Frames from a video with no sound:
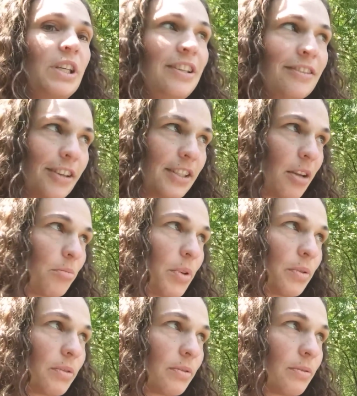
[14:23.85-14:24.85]
eat in the
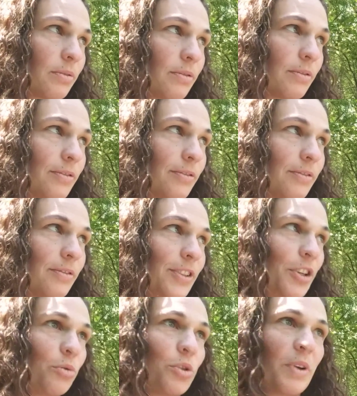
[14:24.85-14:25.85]
temple.
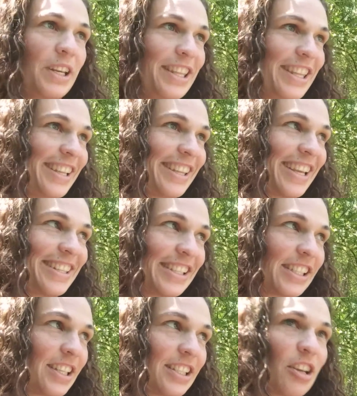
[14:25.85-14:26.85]
You don't do anything like
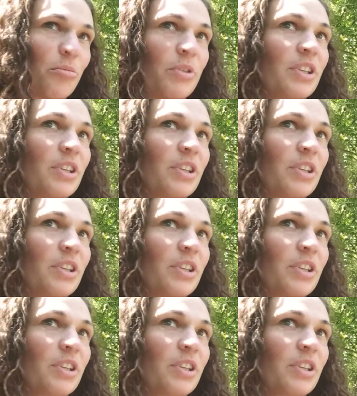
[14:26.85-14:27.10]
this in the temple.